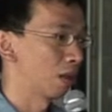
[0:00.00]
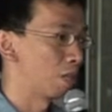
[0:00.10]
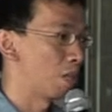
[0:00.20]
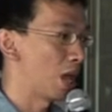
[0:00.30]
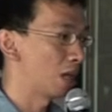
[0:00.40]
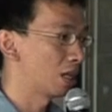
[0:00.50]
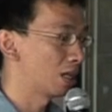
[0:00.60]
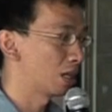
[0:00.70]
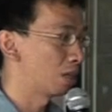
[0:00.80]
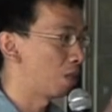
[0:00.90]
make
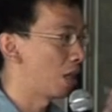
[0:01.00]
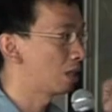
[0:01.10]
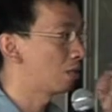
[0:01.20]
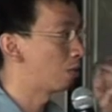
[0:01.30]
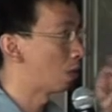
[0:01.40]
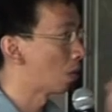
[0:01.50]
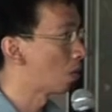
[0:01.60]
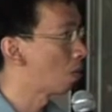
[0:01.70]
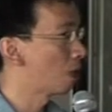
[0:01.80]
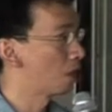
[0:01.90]
the
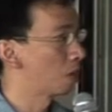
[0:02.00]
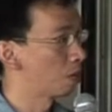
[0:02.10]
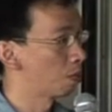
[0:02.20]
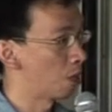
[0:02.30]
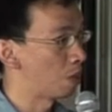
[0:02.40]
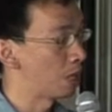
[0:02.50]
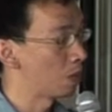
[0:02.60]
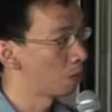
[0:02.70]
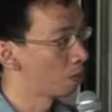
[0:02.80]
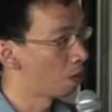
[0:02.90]
flow when
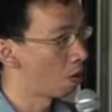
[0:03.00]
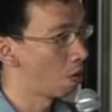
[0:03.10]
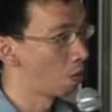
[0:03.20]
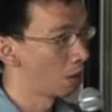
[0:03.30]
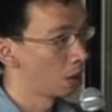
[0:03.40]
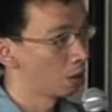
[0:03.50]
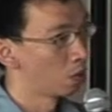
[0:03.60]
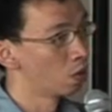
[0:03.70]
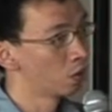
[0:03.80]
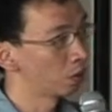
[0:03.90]
people
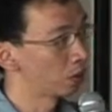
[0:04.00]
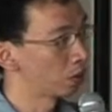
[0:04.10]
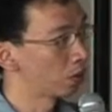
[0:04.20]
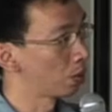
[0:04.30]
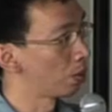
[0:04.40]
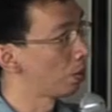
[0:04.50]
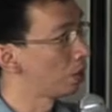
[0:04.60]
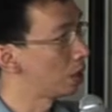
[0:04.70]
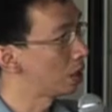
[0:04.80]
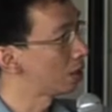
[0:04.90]
move
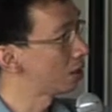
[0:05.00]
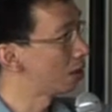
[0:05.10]
through this